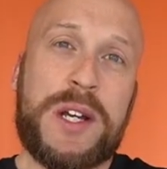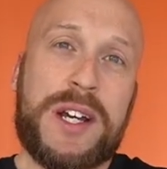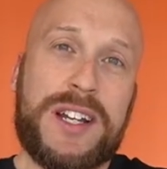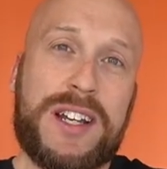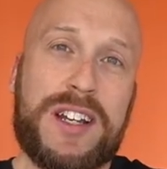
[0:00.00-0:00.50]

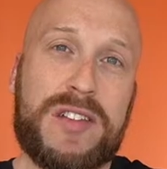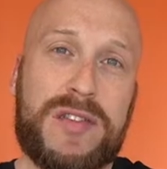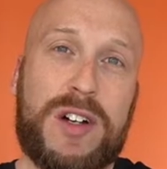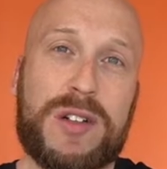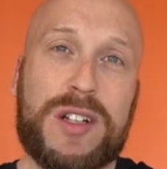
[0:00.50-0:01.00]
It, it
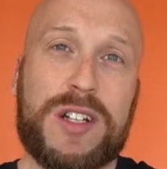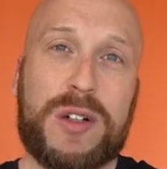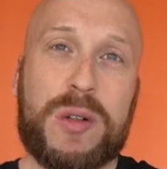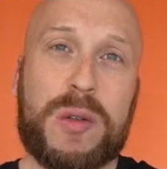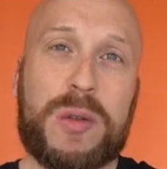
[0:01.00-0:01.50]
felt a
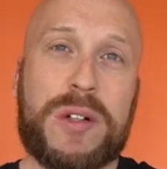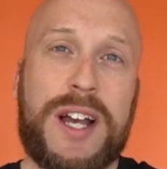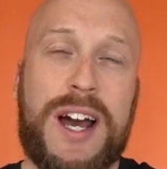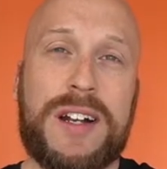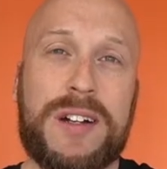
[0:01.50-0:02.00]
little
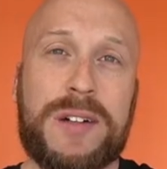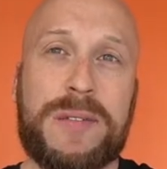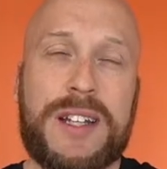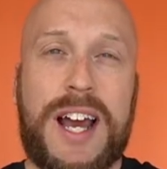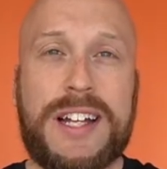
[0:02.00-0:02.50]
kind of,
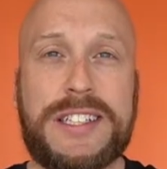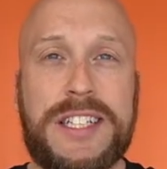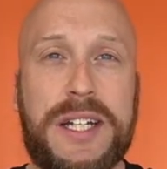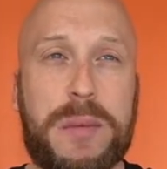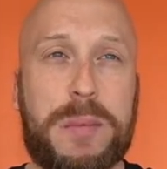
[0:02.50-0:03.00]
not
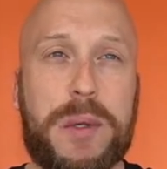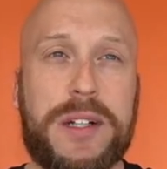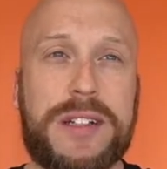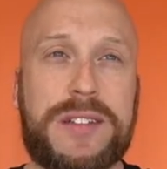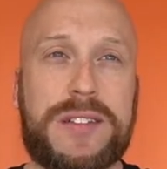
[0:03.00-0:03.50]
cheap, but
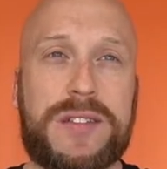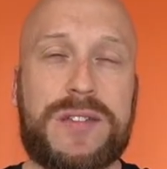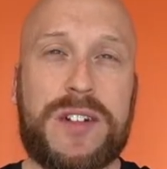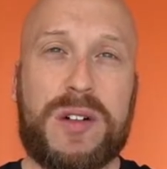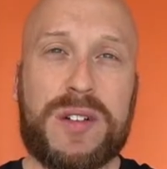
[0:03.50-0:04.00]
it
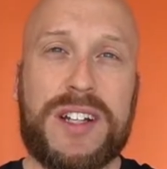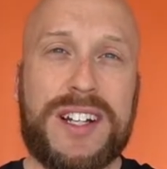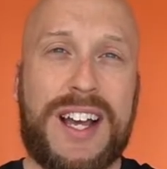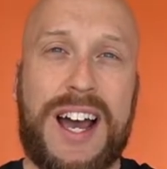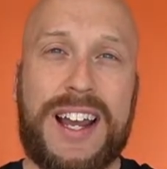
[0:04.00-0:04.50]
felt
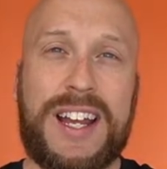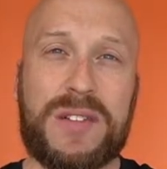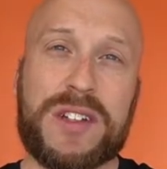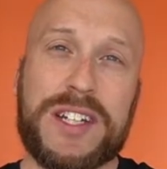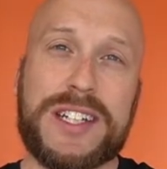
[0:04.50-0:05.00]
like I can't
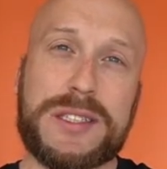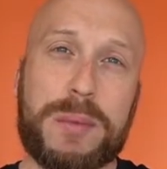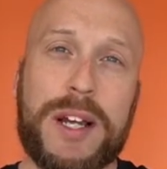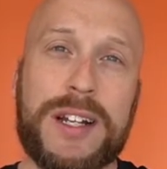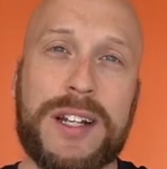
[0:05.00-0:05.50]
really
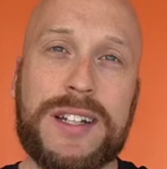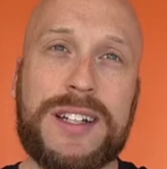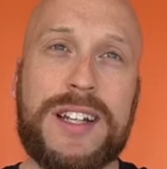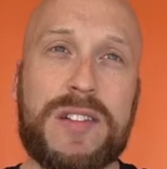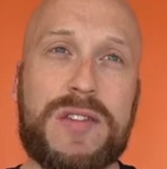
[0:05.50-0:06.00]
explain it.
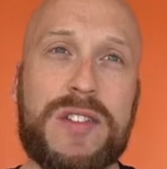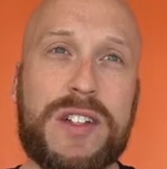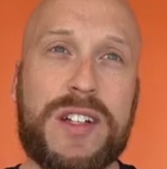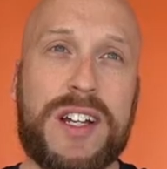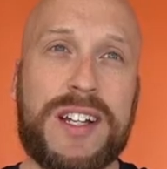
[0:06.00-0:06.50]
It didn't
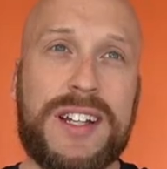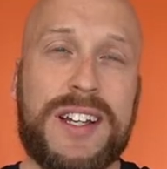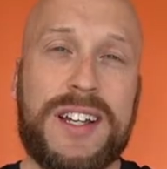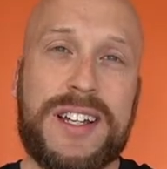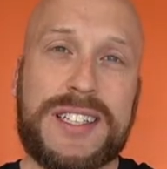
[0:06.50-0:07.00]
feel like
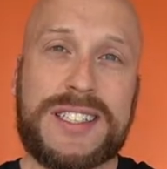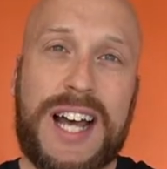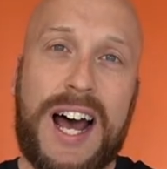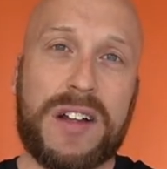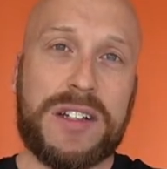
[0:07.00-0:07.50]

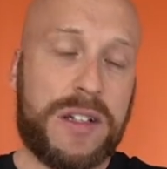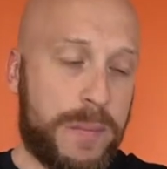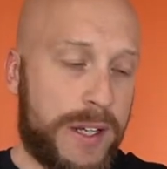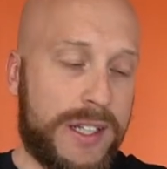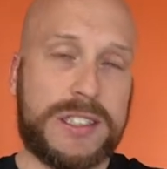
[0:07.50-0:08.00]
solid to
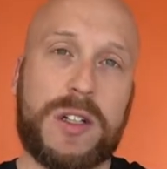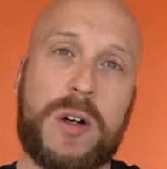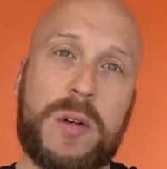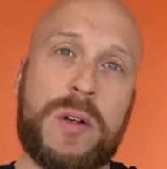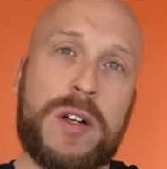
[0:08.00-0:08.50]
me.
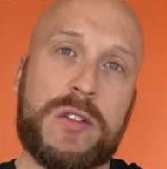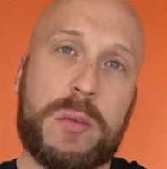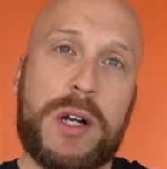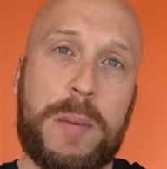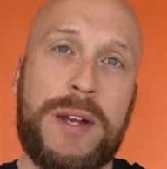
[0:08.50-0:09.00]
So from
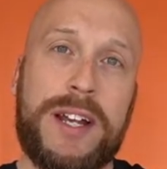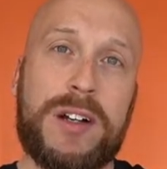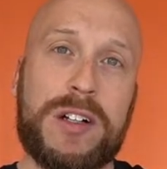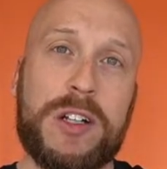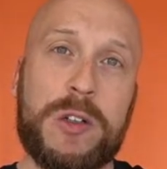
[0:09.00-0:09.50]
what I'm
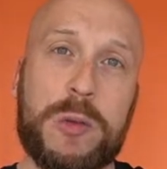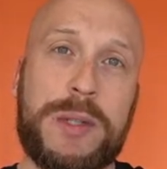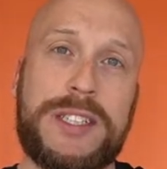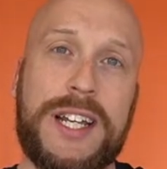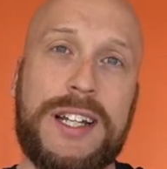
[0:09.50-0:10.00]
hearing, the new
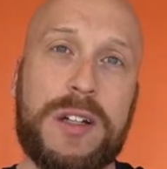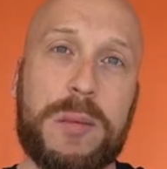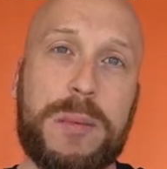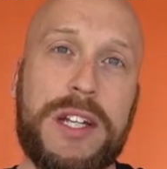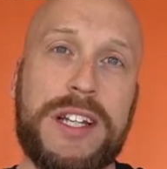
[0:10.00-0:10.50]

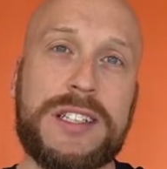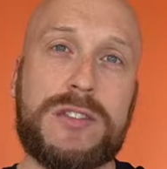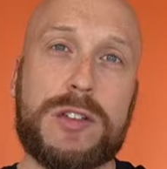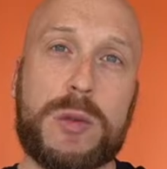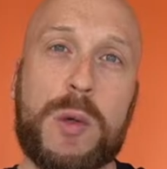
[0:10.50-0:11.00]
Metanium Bs
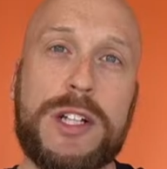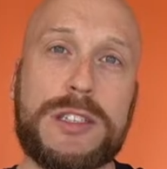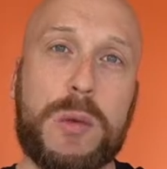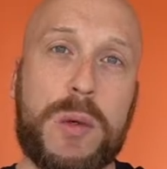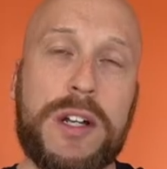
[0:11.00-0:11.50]
for
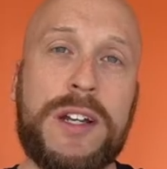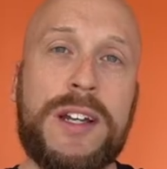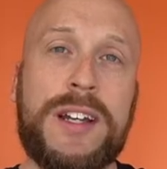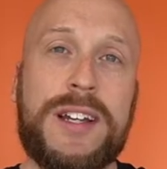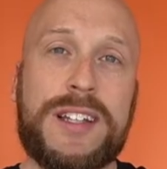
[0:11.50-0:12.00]
2020,
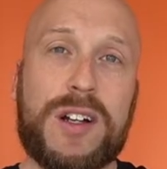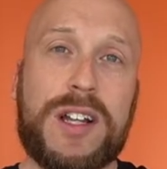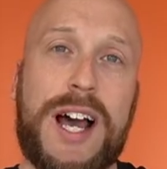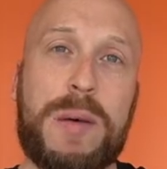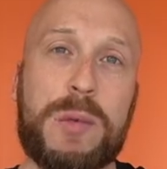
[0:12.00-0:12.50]
they're a
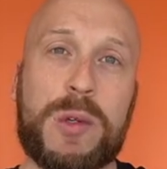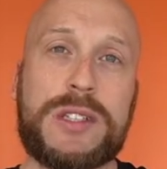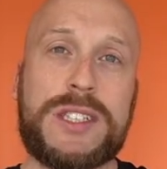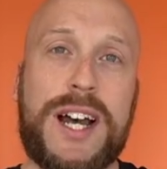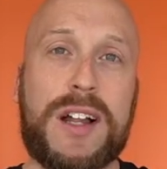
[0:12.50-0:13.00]
lot more
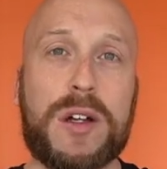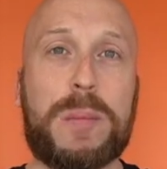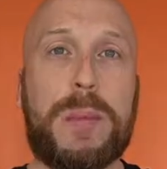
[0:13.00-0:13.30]
solid.